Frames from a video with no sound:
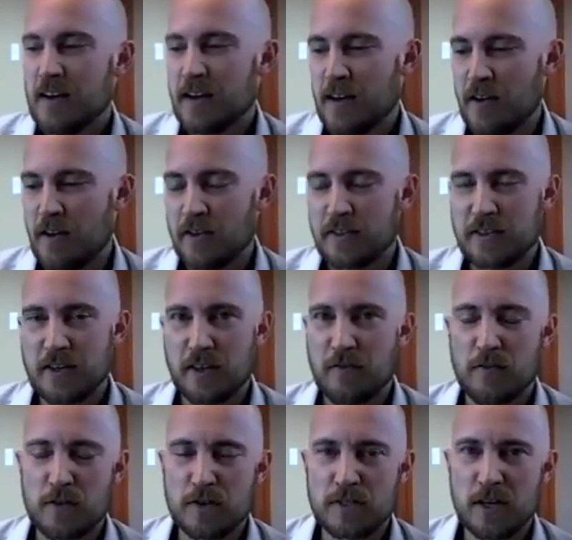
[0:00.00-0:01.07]
until the
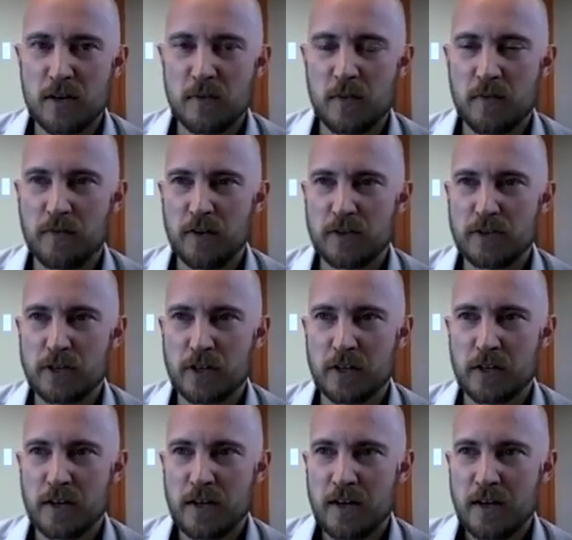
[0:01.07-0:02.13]
foreseeable
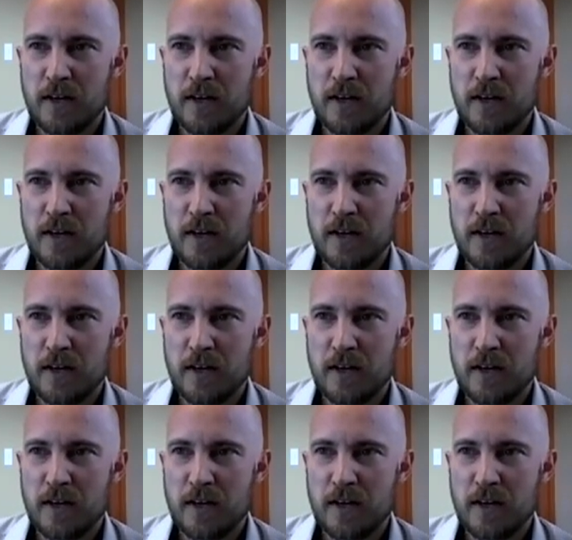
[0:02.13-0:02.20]
future.